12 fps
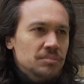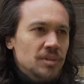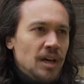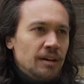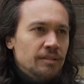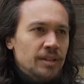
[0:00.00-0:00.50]

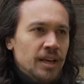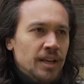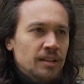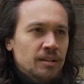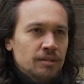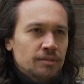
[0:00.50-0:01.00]
they have a
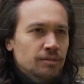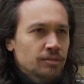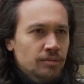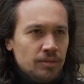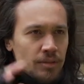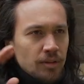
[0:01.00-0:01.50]

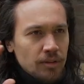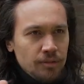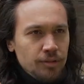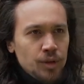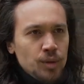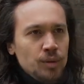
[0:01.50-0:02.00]
negative
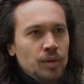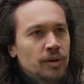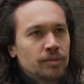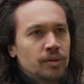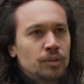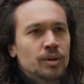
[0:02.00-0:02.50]
view
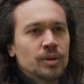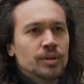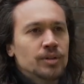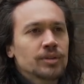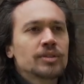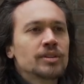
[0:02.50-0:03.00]
of the
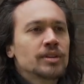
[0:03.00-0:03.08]
world.